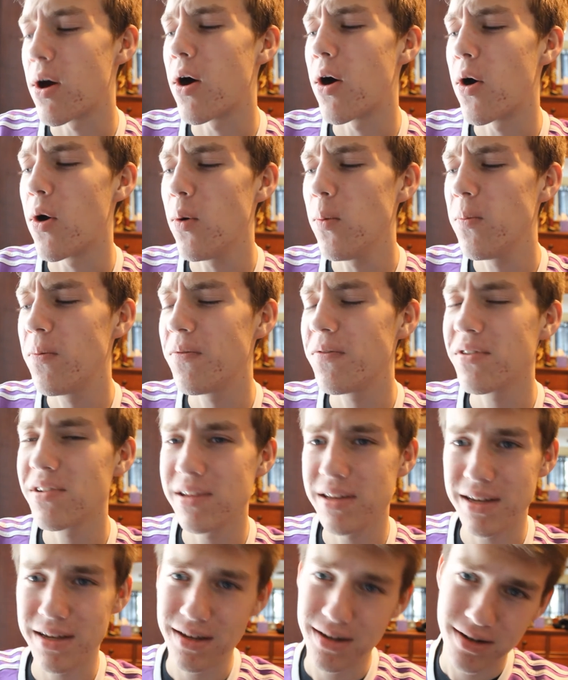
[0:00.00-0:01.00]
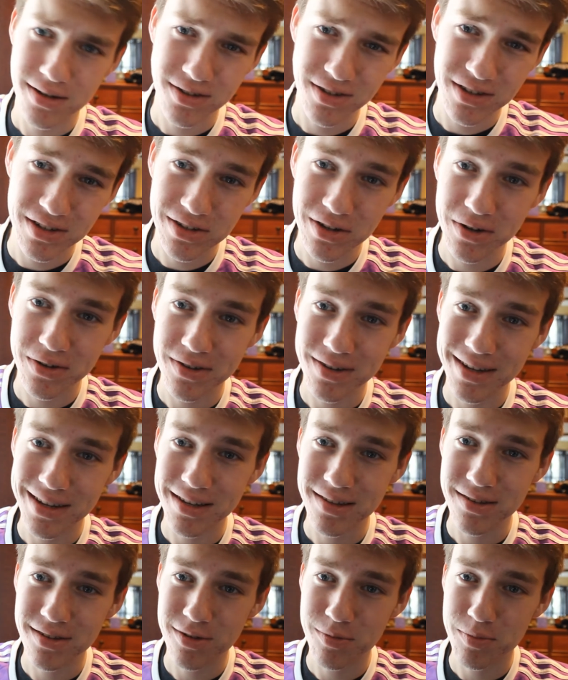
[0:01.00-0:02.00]
Hopefully, she starts to
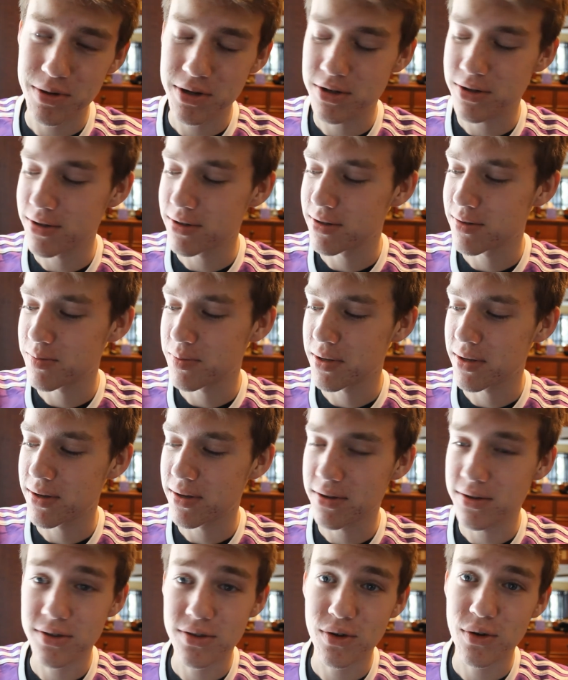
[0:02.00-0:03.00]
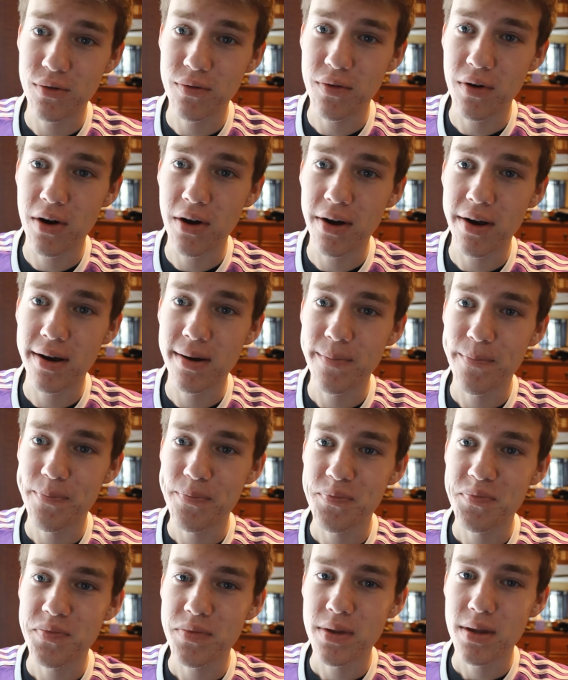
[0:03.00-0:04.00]
get suspicious because so far,
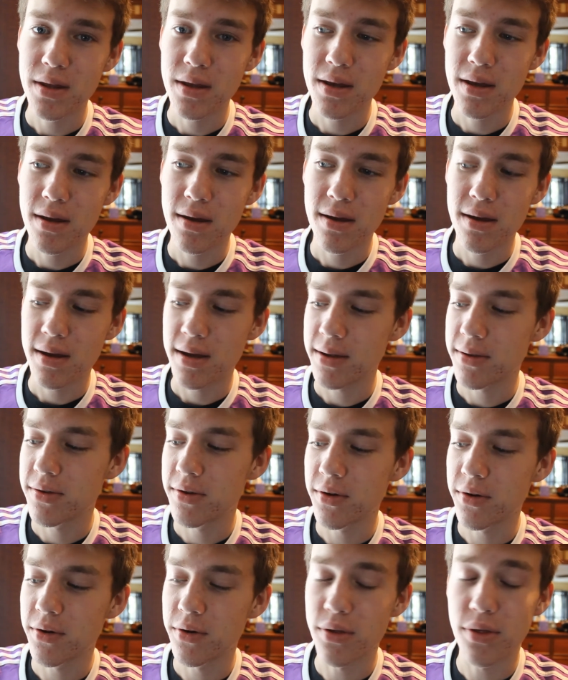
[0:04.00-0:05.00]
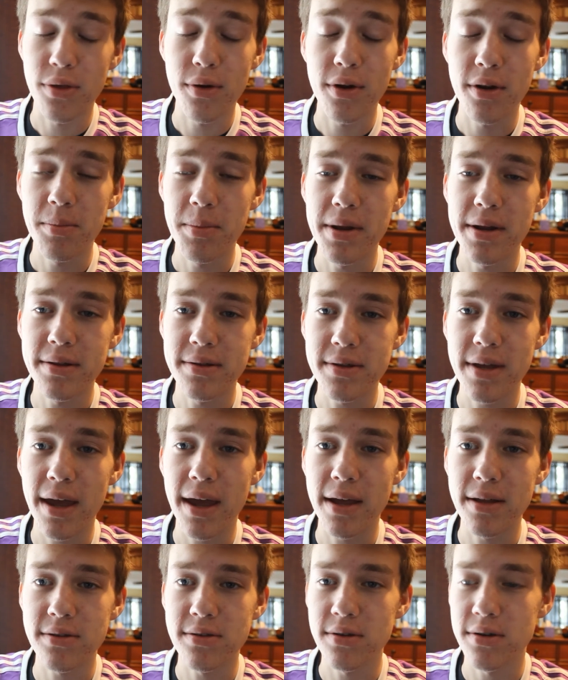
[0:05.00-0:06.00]
it took her 30 minutes to
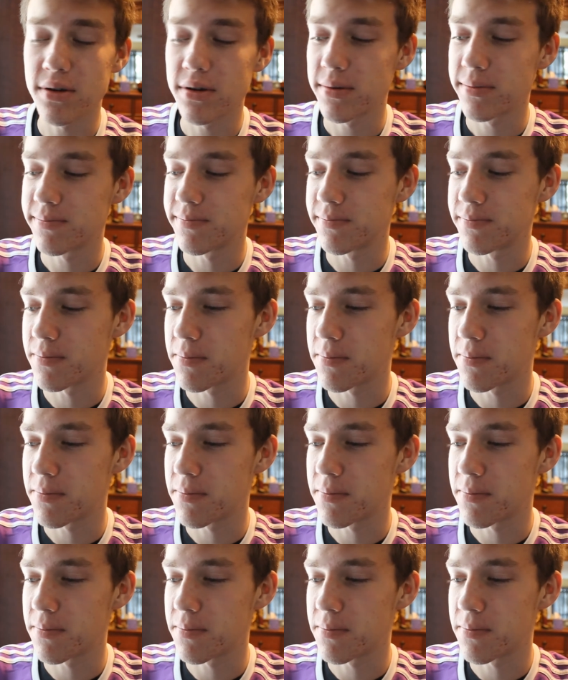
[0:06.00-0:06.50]
answer.